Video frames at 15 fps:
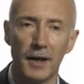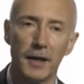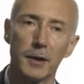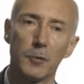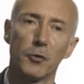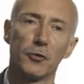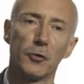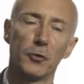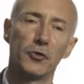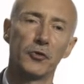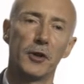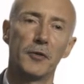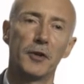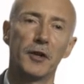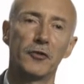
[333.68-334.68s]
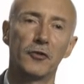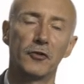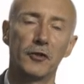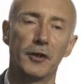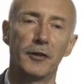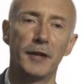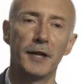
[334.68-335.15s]
And it was also
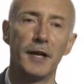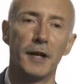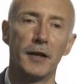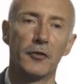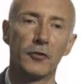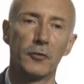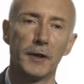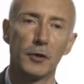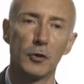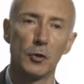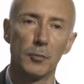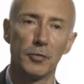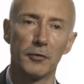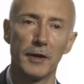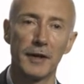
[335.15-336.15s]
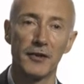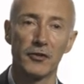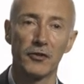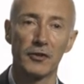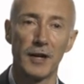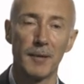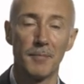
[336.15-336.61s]
necessary to incorporate
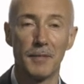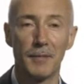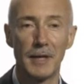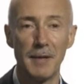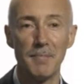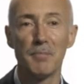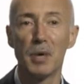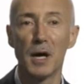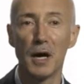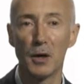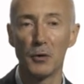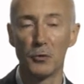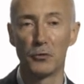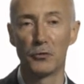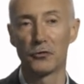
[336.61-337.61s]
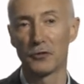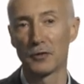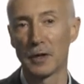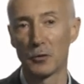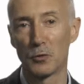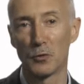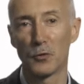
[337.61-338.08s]
some imposed
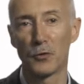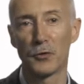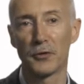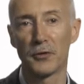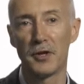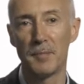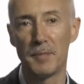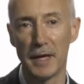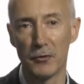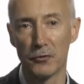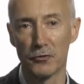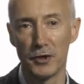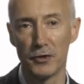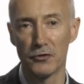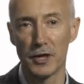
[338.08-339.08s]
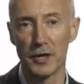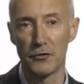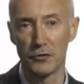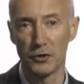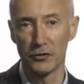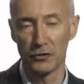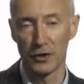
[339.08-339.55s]
local authority boundary
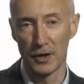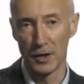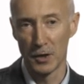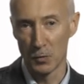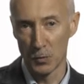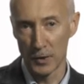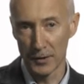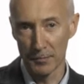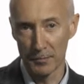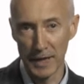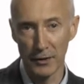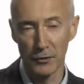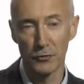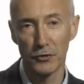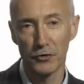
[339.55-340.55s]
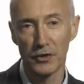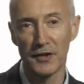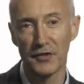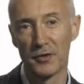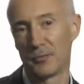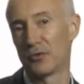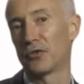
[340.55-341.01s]
changes where the boundaries
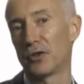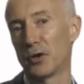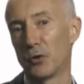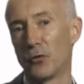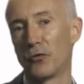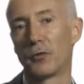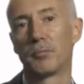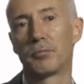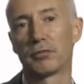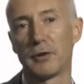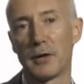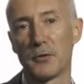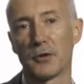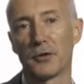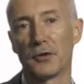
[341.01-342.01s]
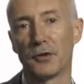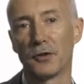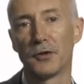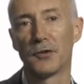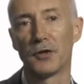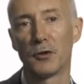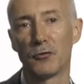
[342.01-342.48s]
had themselves broken
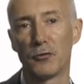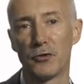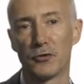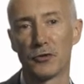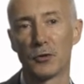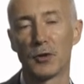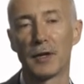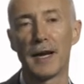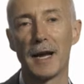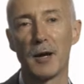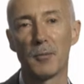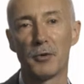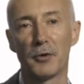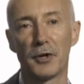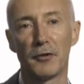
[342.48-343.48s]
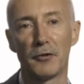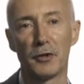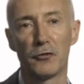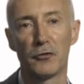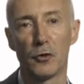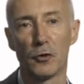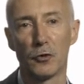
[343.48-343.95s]
the original output
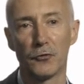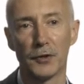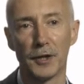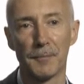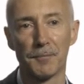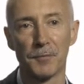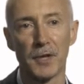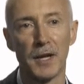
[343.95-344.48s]
area geography.